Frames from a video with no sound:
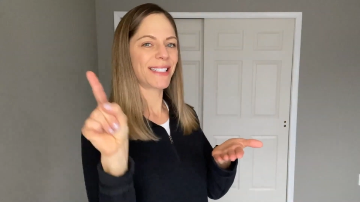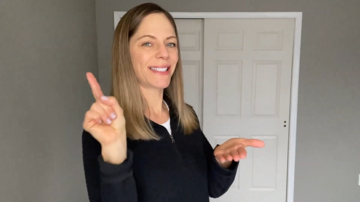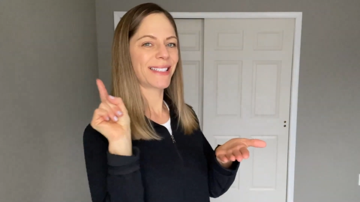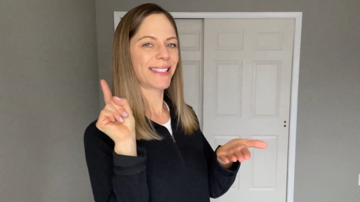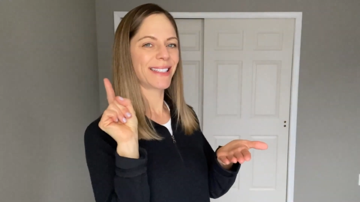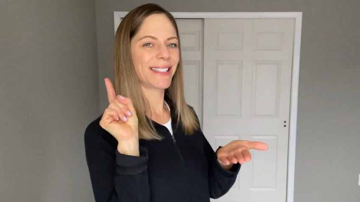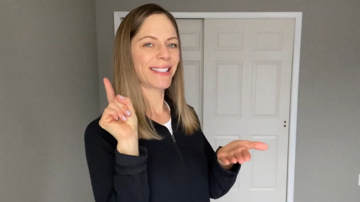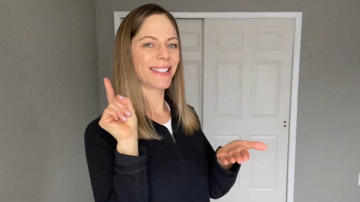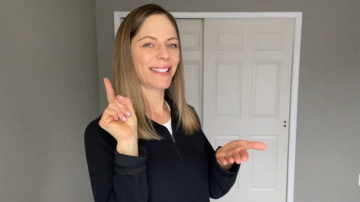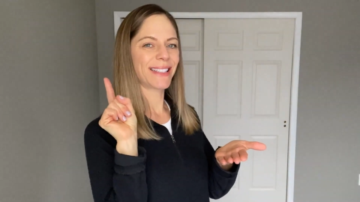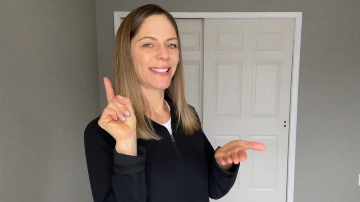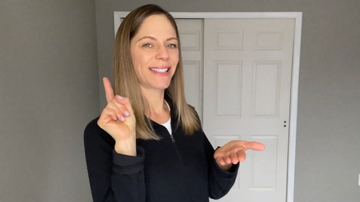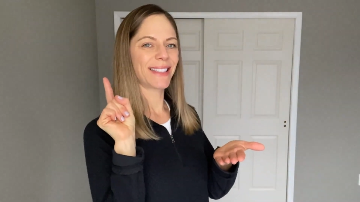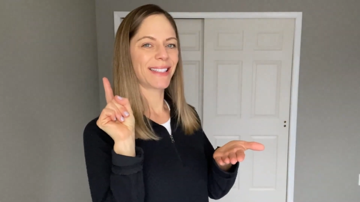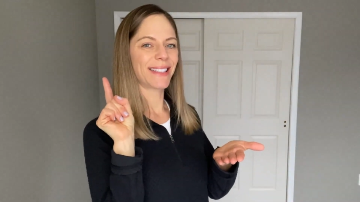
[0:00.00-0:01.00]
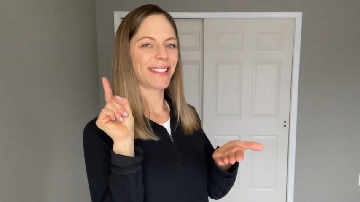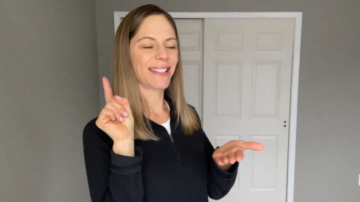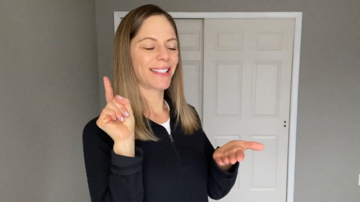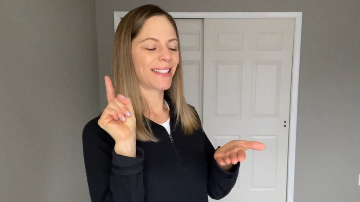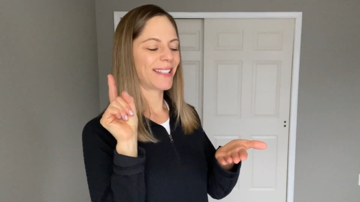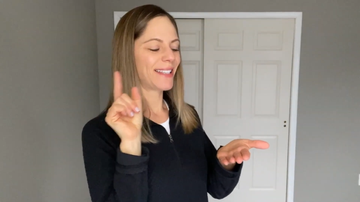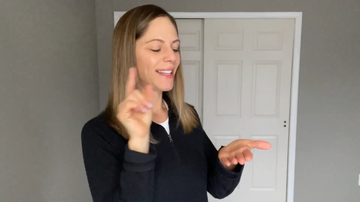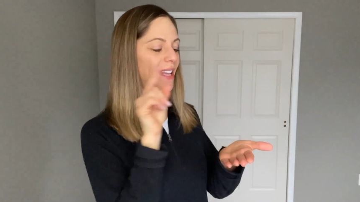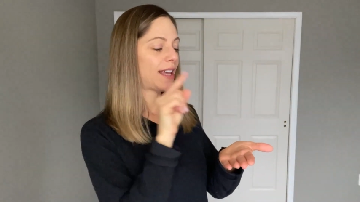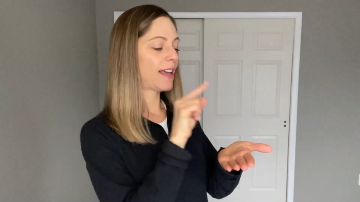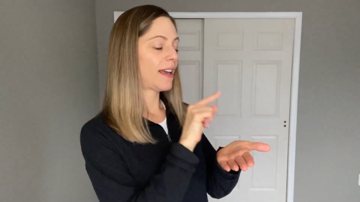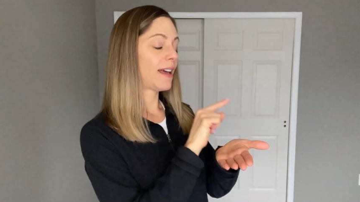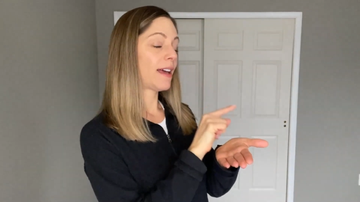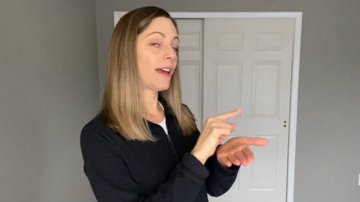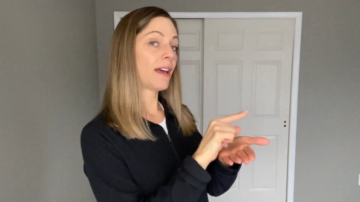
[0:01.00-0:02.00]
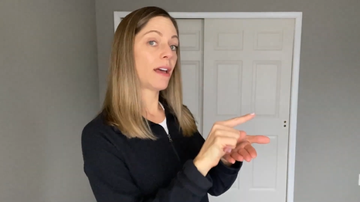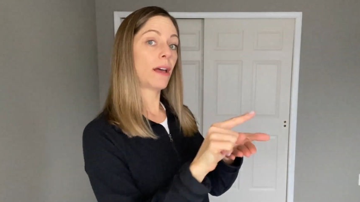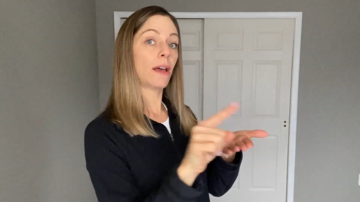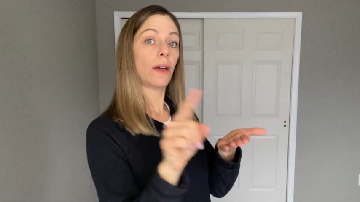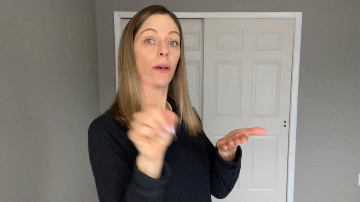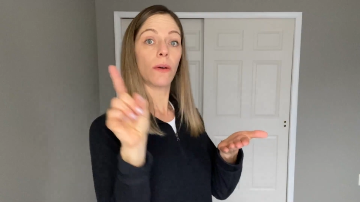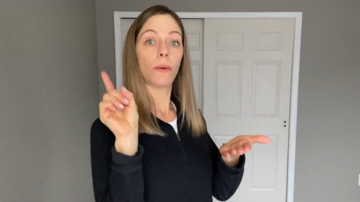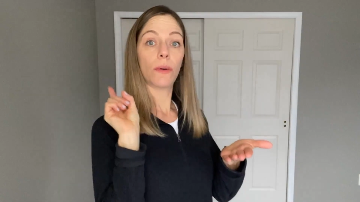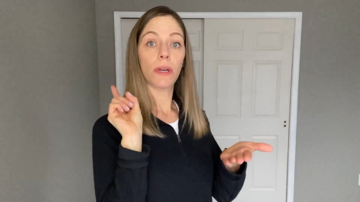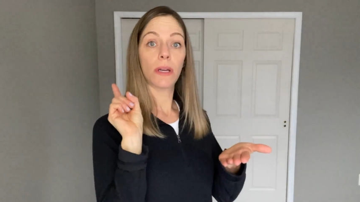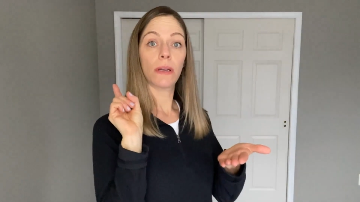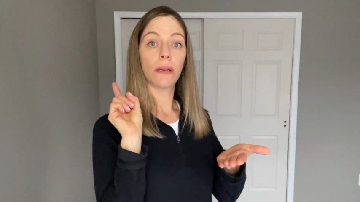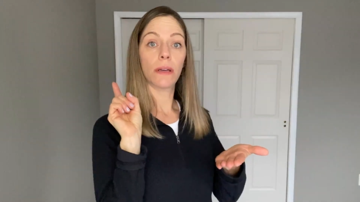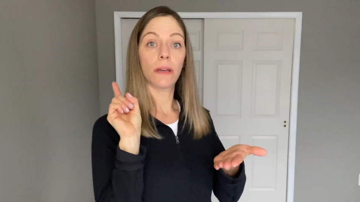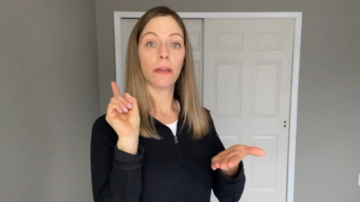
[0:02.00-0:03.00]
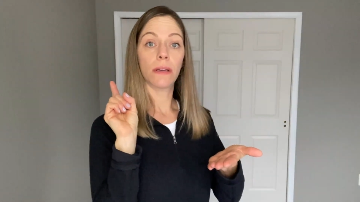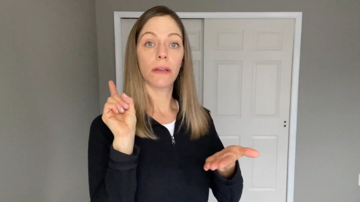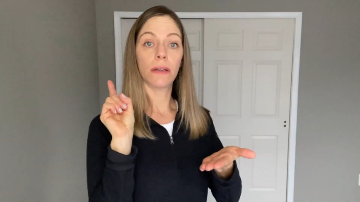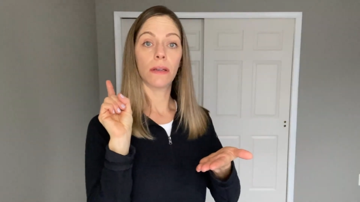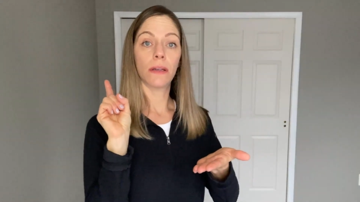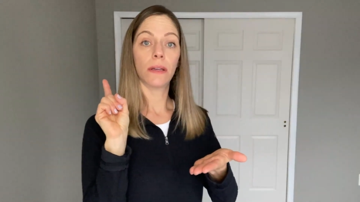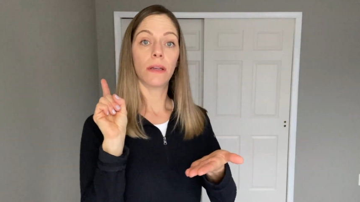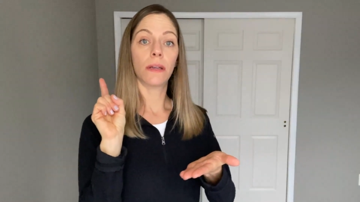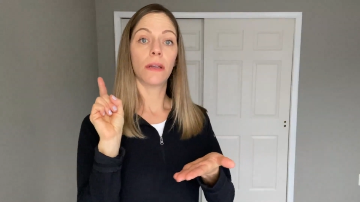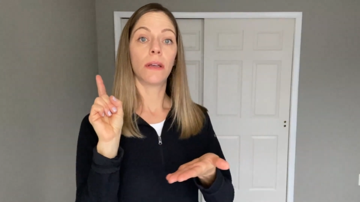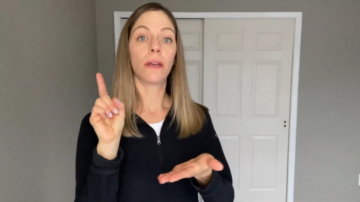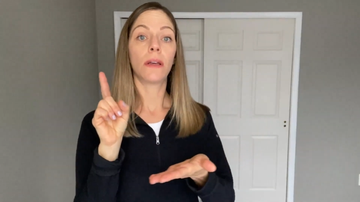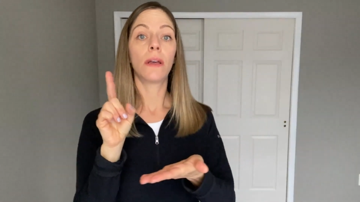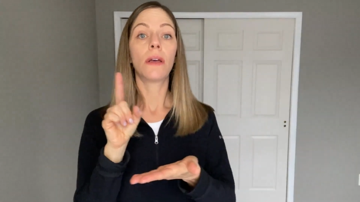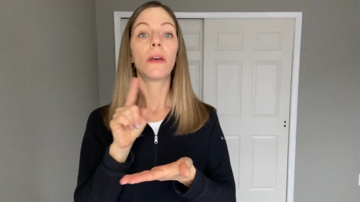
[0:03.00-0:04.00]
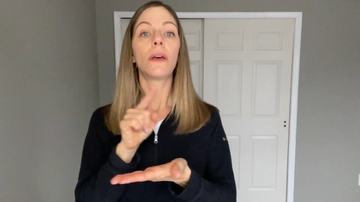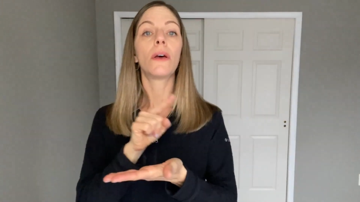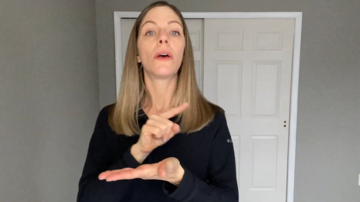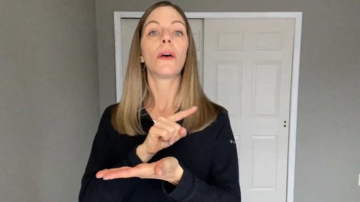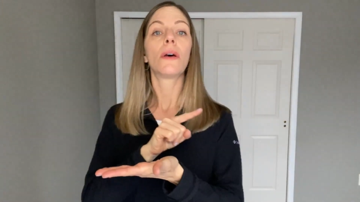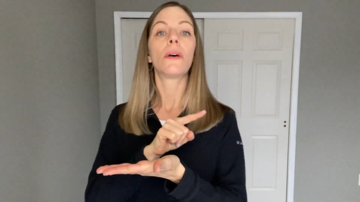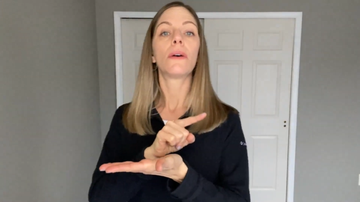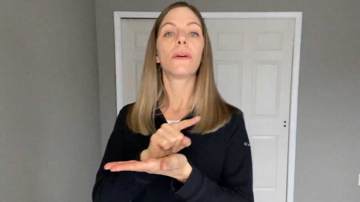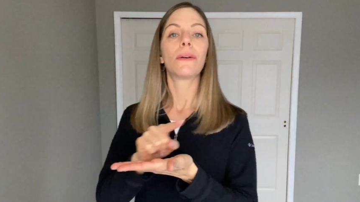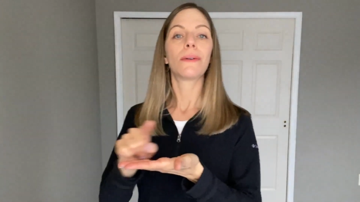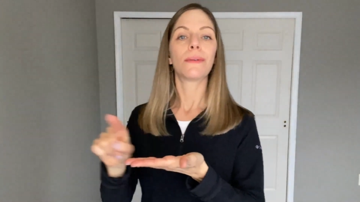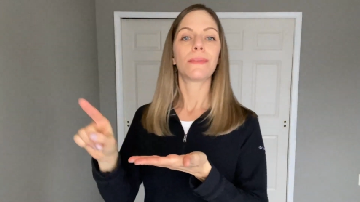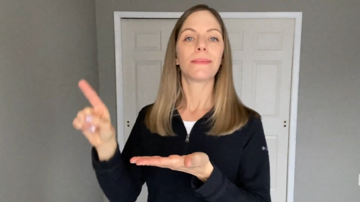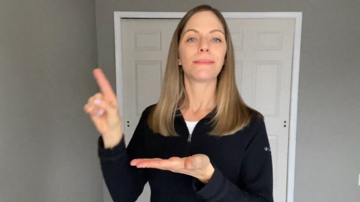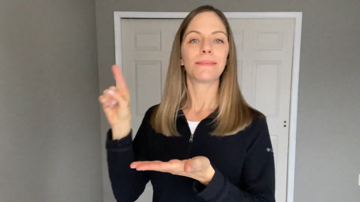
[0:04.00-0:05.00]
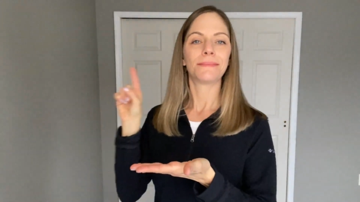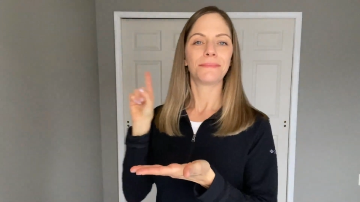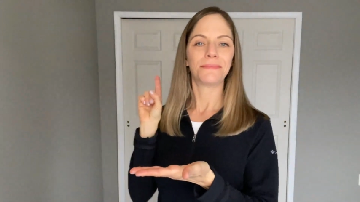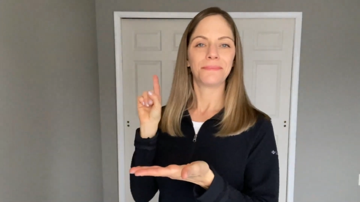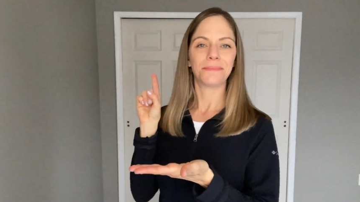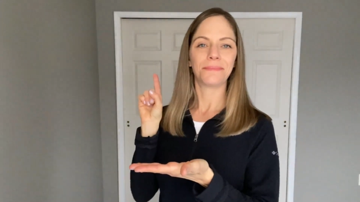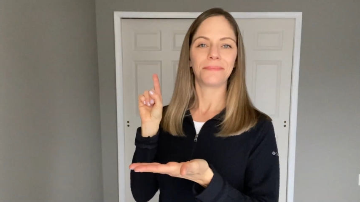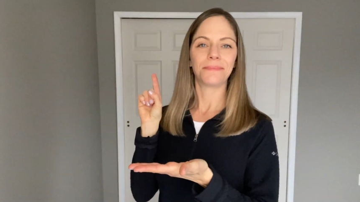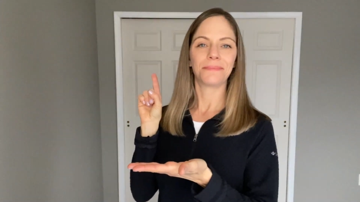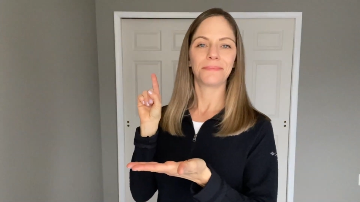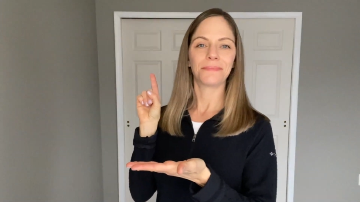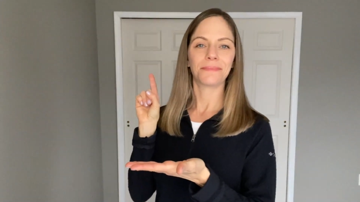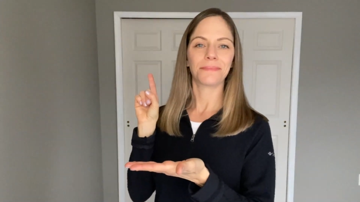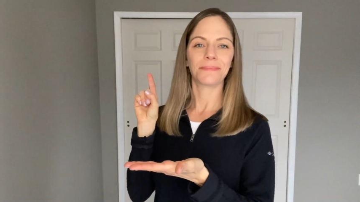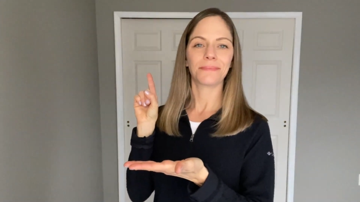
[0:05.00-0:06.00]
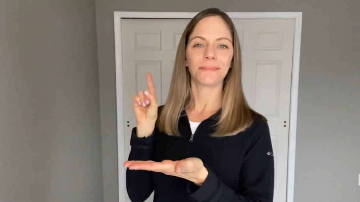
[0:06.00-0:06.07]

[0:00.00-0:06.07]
(silence)